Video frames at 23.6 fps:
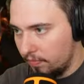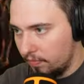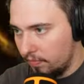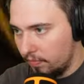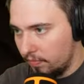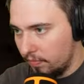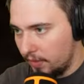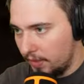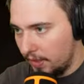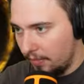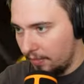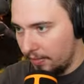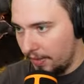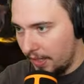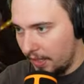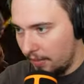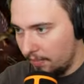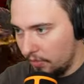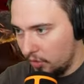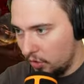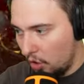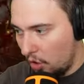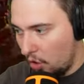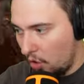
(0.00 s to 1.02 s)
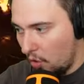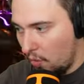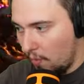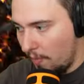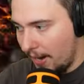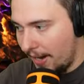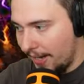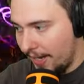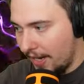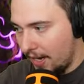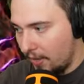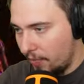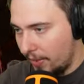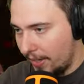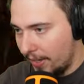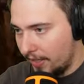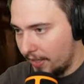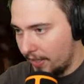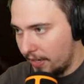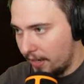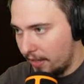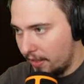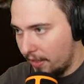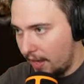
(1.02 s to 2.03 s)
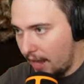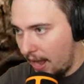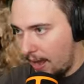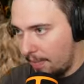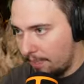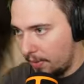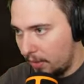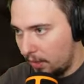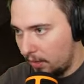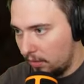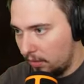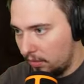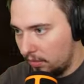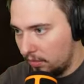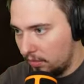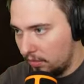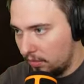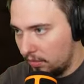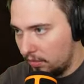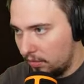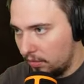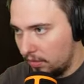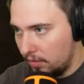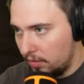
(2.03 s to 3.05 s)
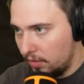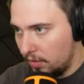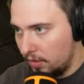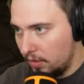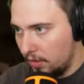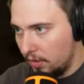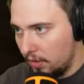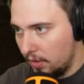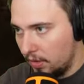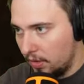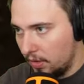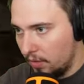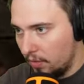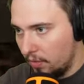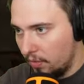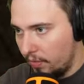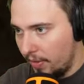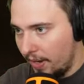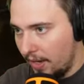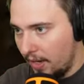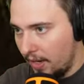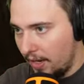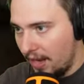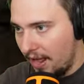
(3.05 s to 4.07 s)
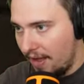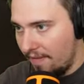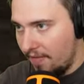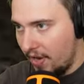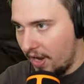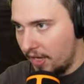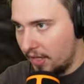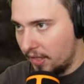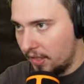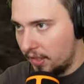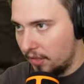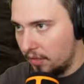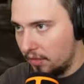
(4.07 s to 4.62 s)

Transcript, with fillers: Sometimes. Oh my god, we got another apple. We are living.